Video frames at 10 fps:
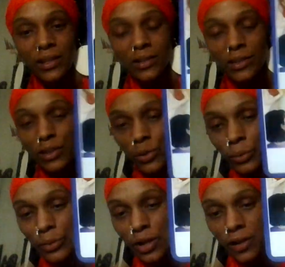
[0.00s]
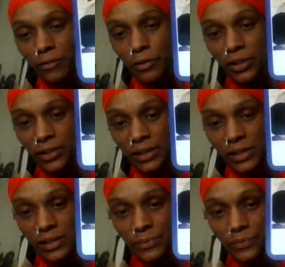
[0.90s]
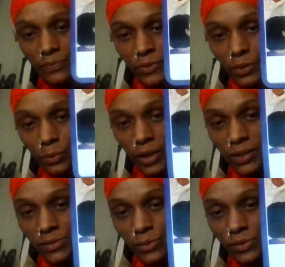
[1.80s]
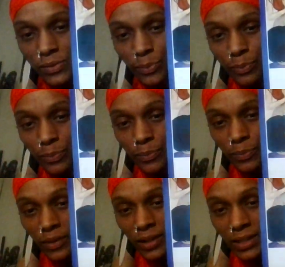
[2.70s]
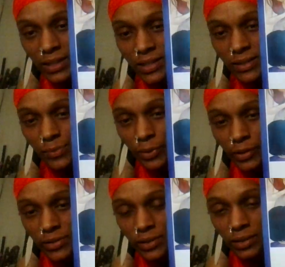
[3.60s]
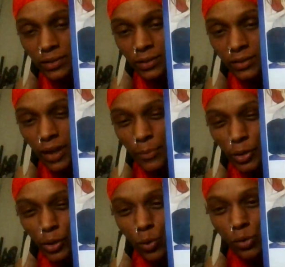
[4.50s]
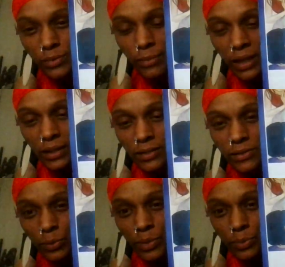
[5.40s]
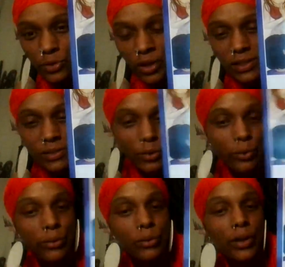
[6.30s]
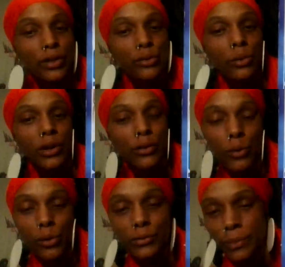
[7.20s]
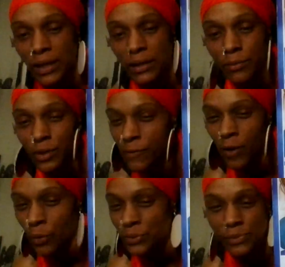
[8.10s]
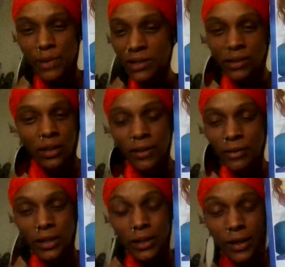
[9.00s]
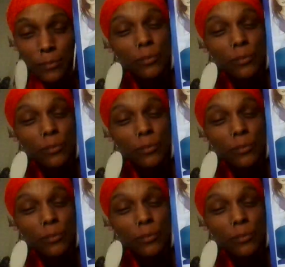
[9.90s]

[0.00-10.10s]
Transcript: that you're recovering a key, right? So look at this person. Look, I'm hearing old maiden. So people try to deal with you like you are an old maiden, but you've always been a lovely. And I'm